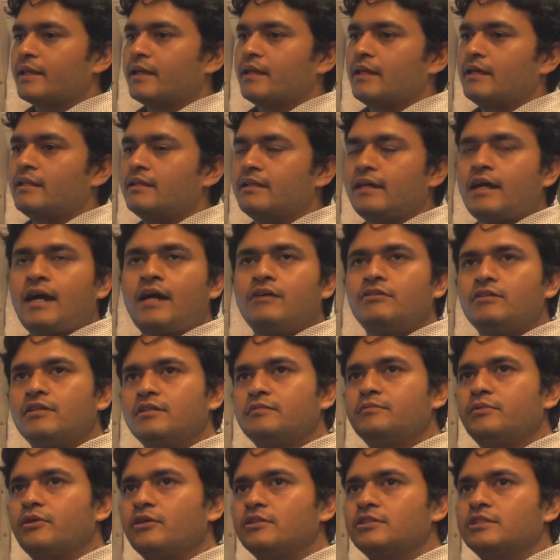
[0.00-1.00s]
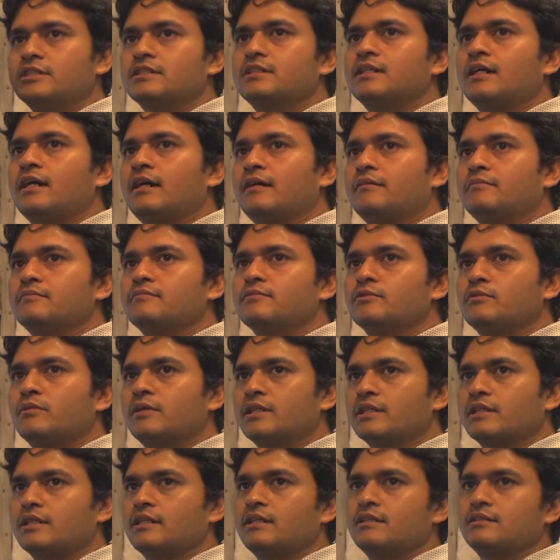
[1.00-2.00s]
In the NRN project, I'm
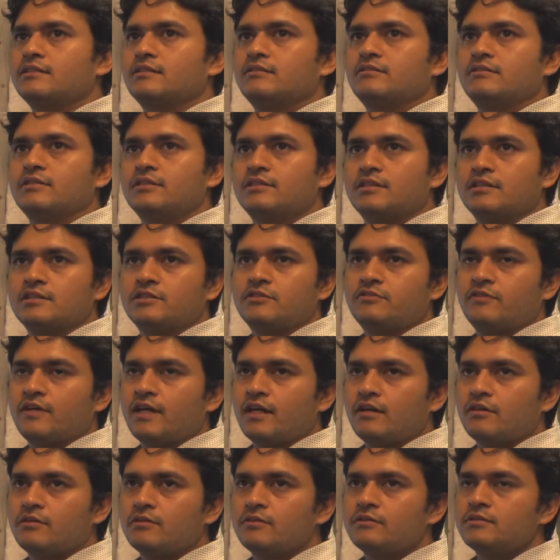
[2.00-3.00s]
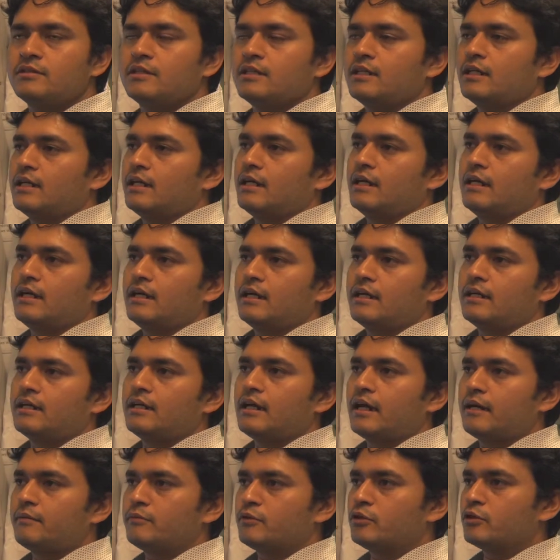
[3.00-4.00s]
working as a research fellow,
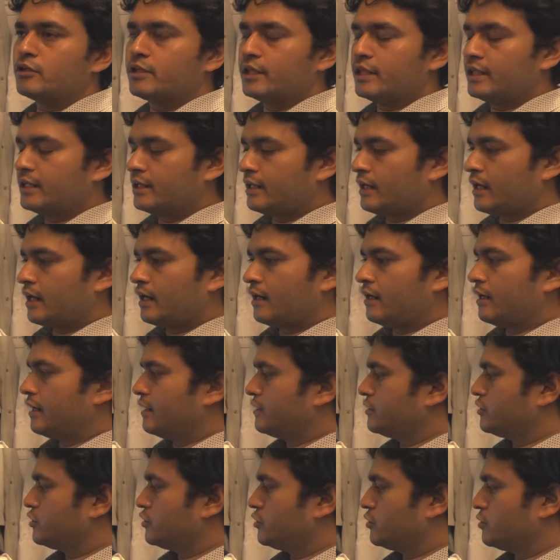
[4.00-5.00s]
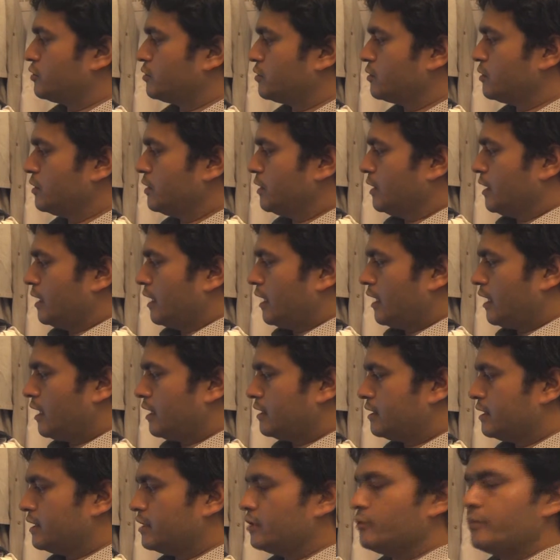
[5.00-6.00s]
and I'm looking into
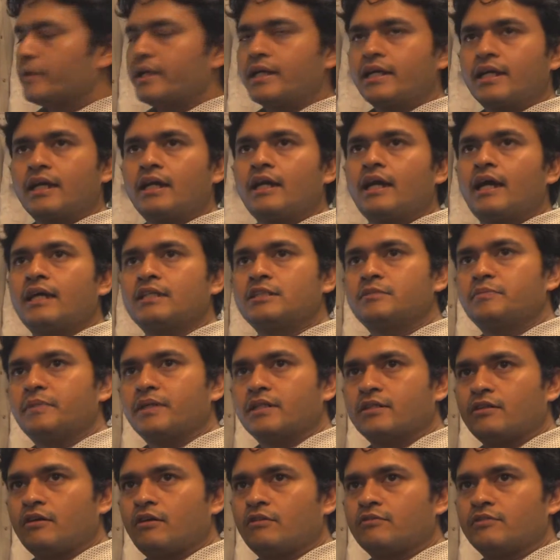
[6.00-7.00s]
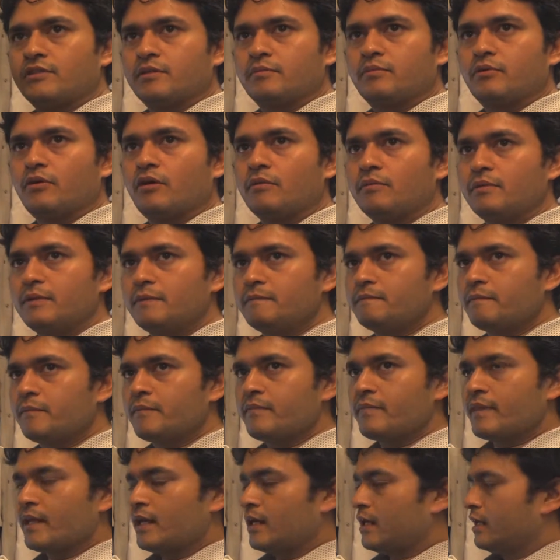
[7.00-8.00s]
the numerical aspect of the problem.
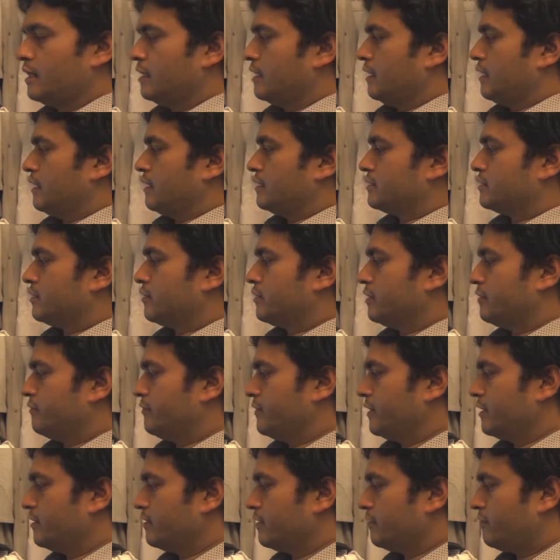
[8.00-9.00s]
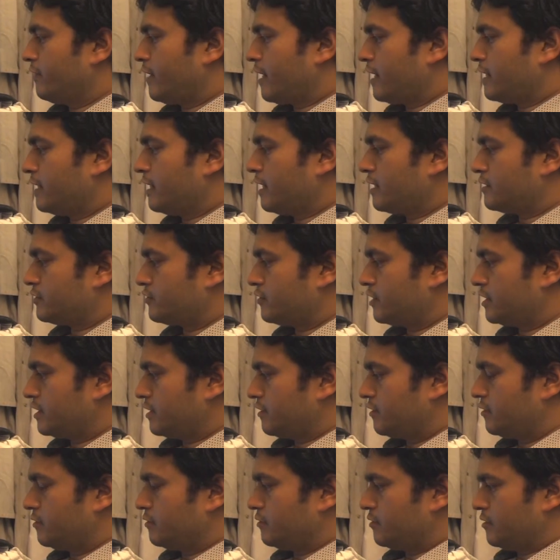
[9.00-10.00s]
So if I illustrate
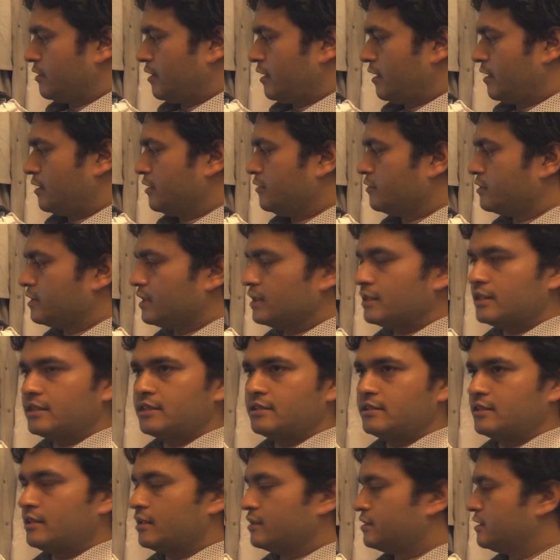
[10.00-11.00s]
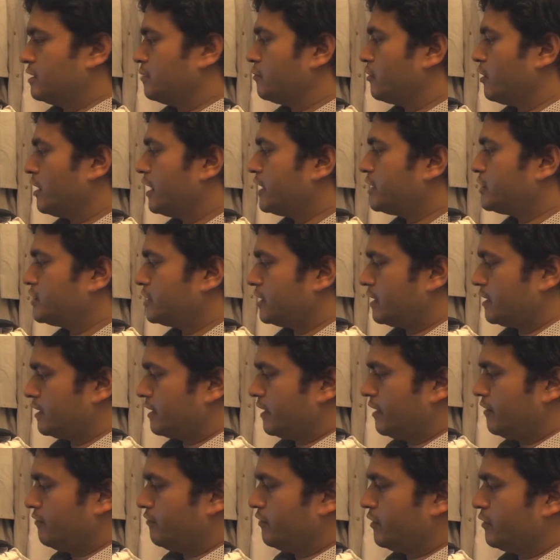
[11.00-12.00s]
you using this
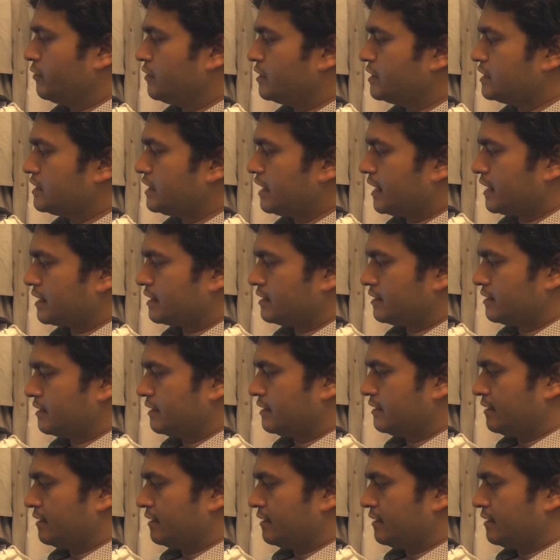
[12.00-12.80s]
simulation, if you inject